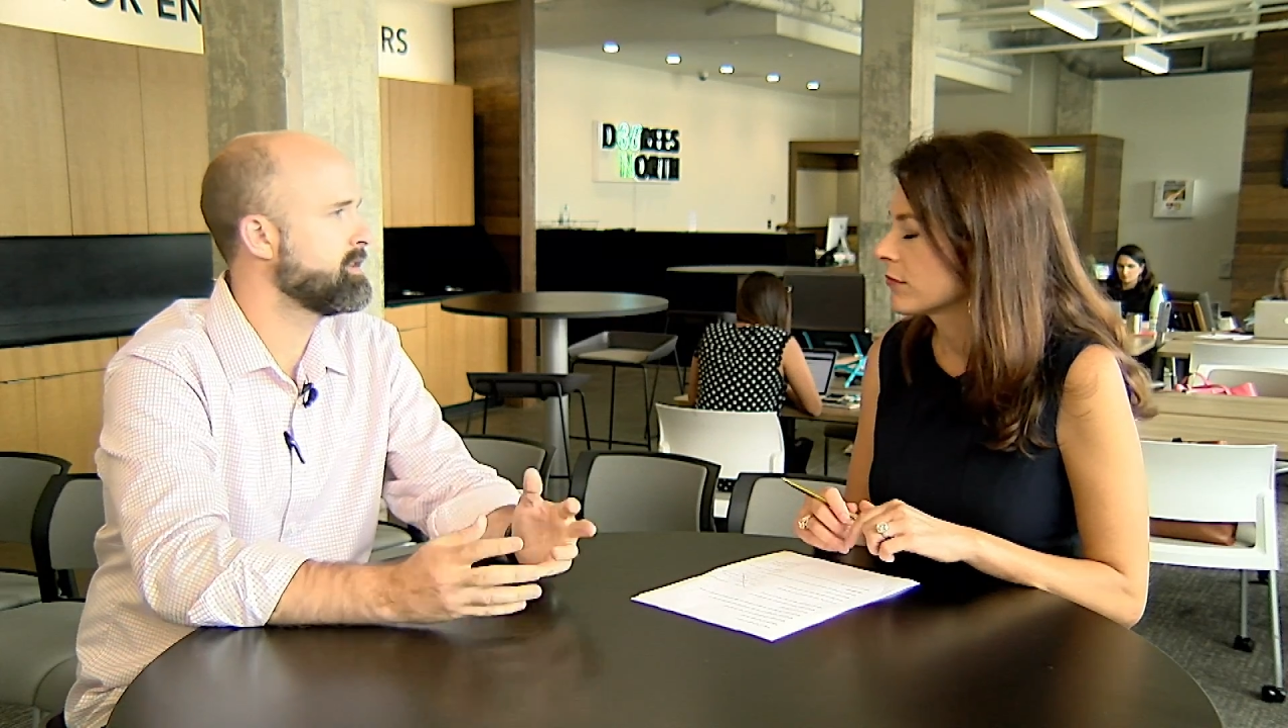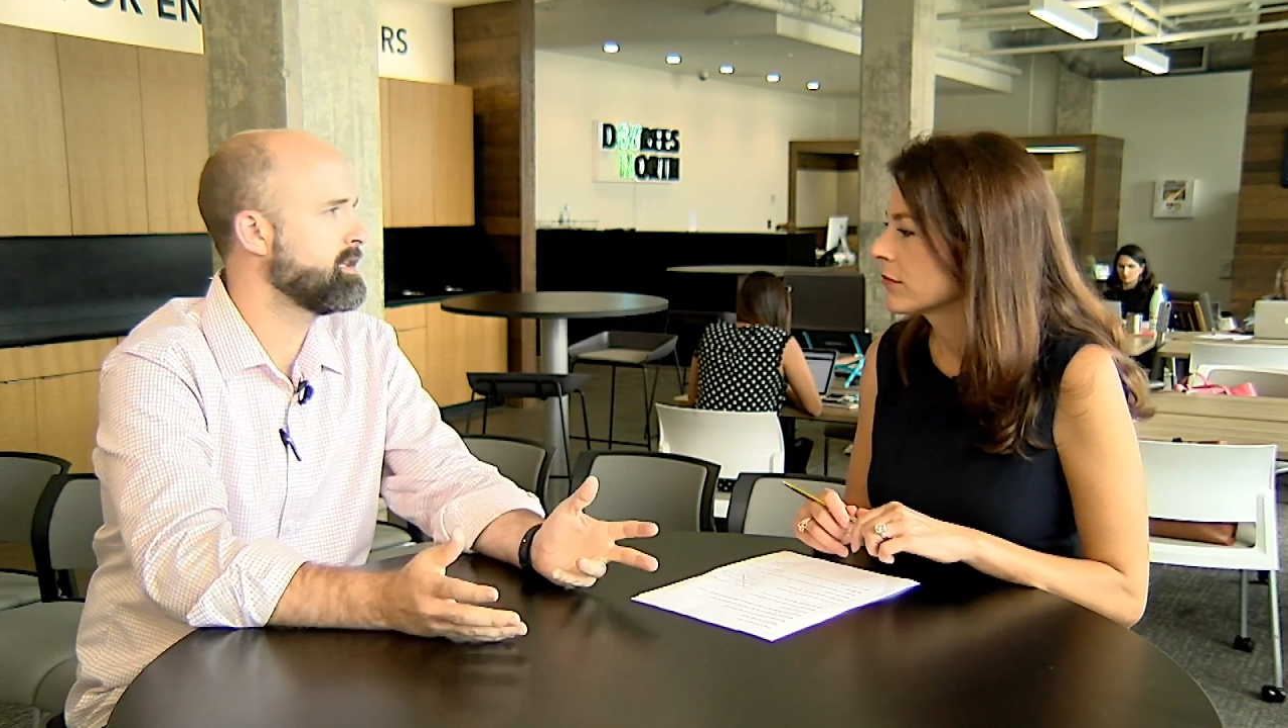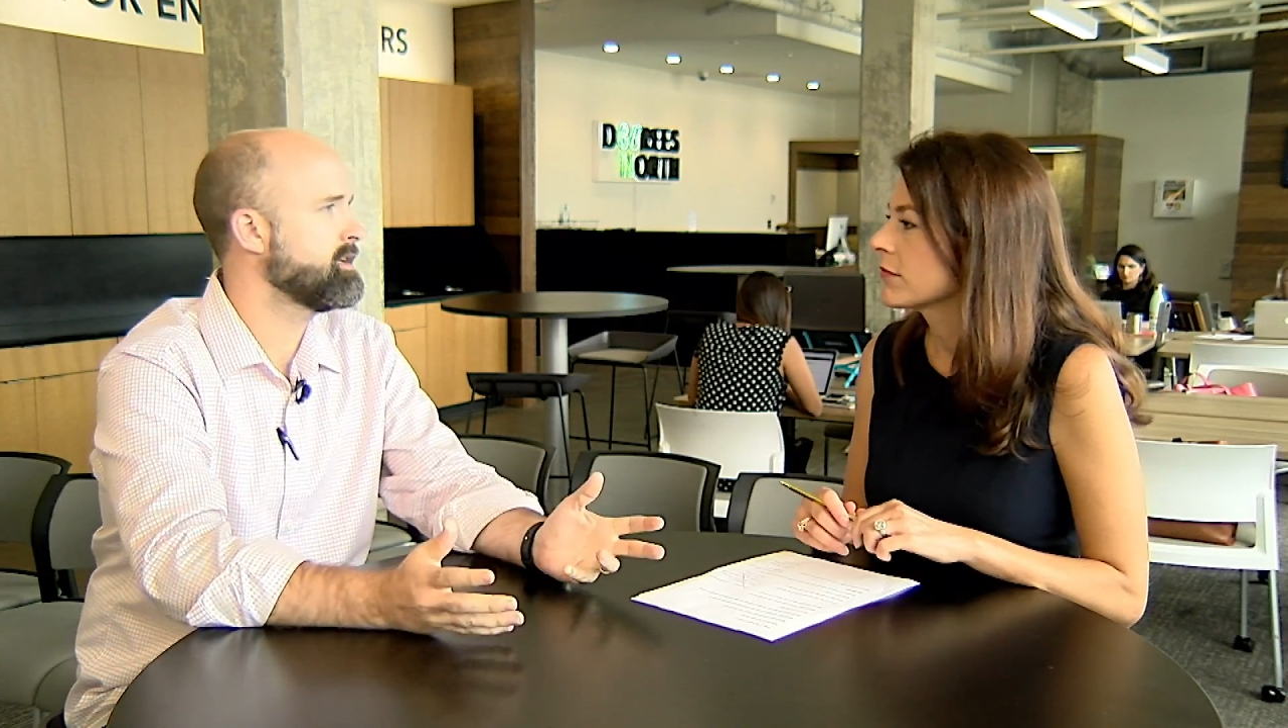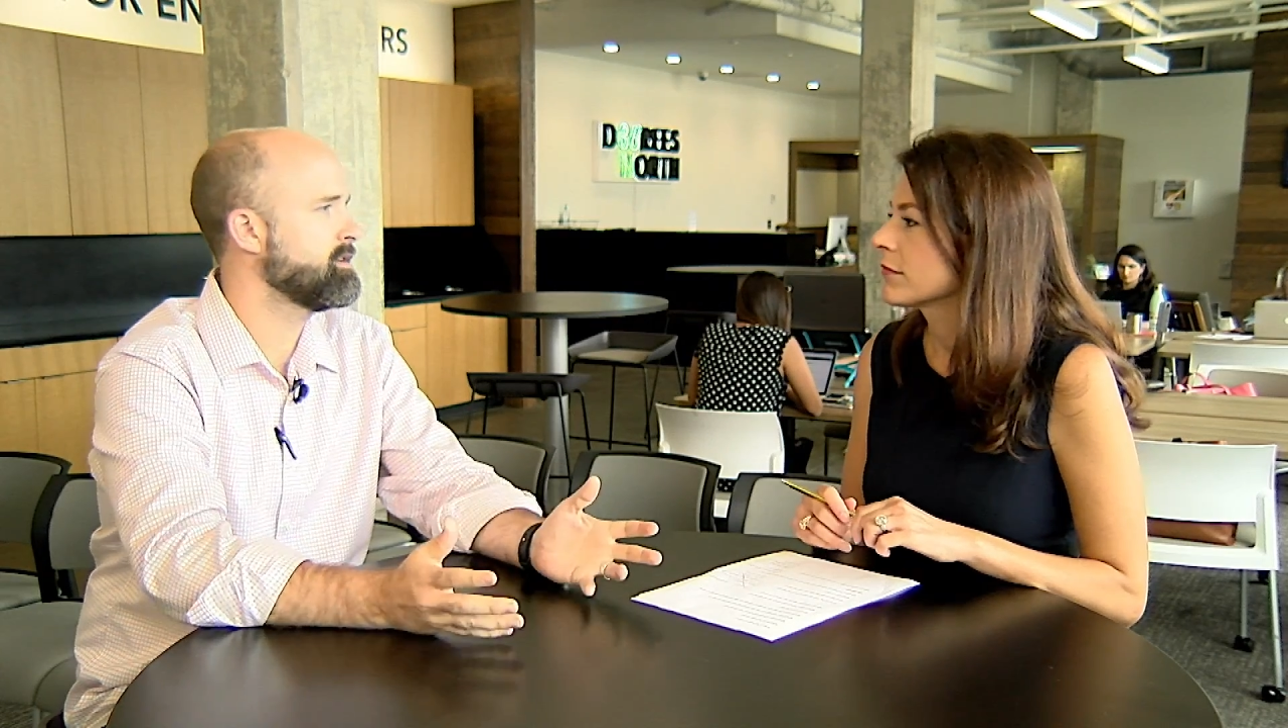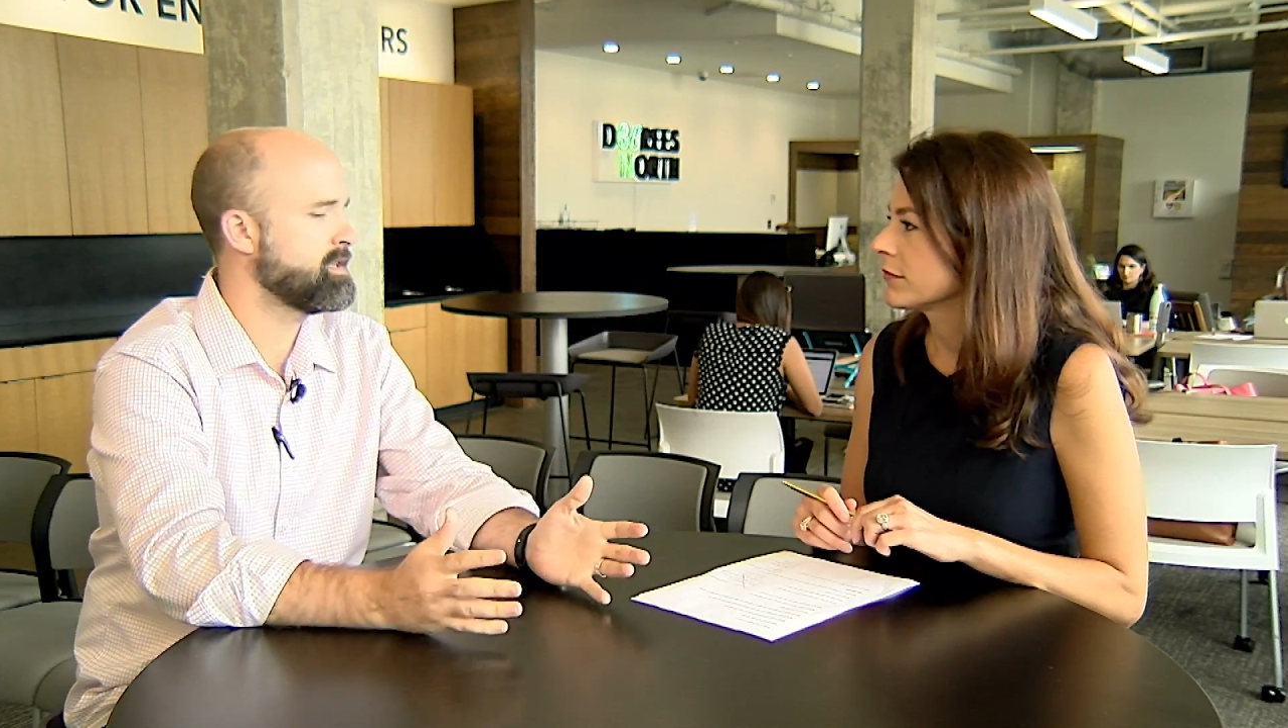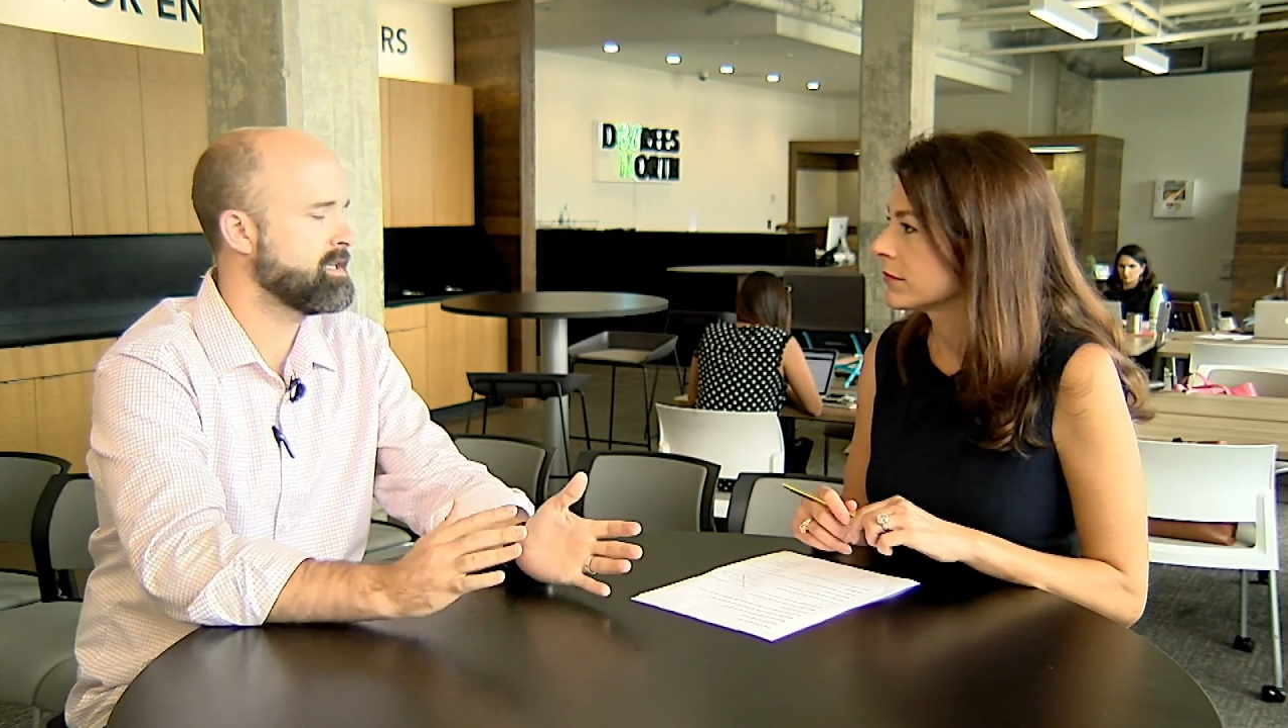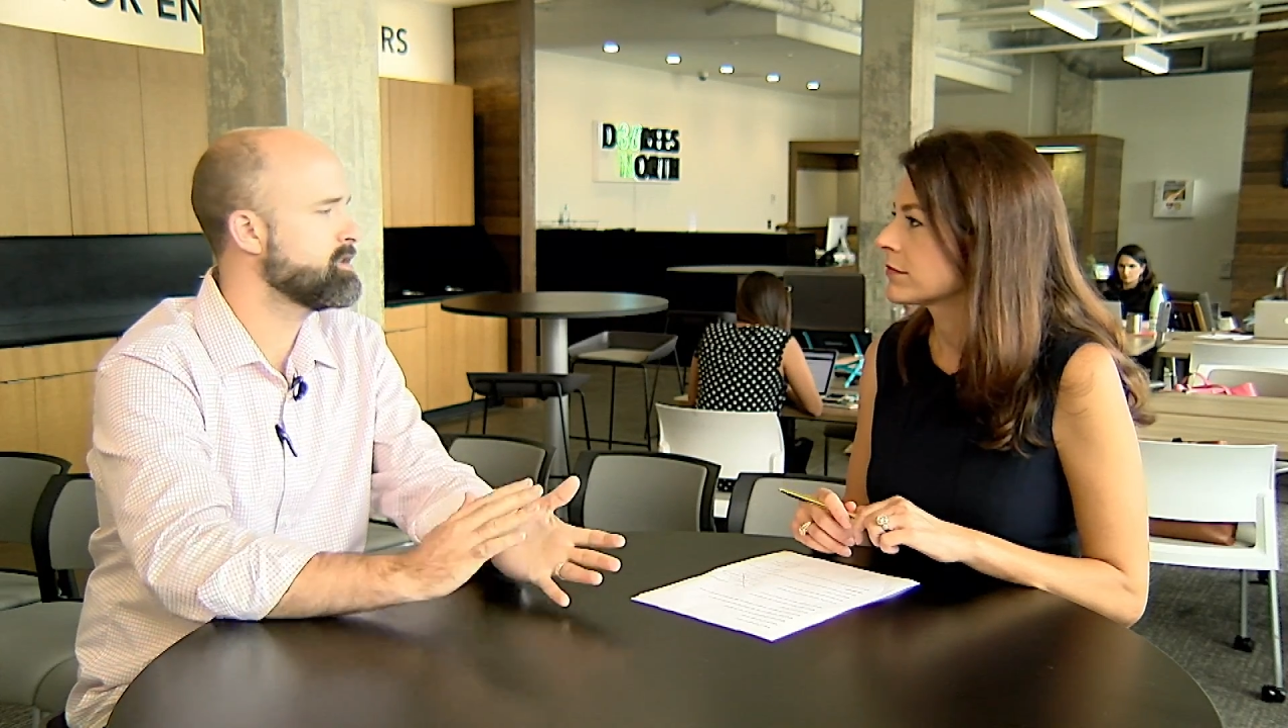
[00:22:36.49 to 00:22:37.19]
The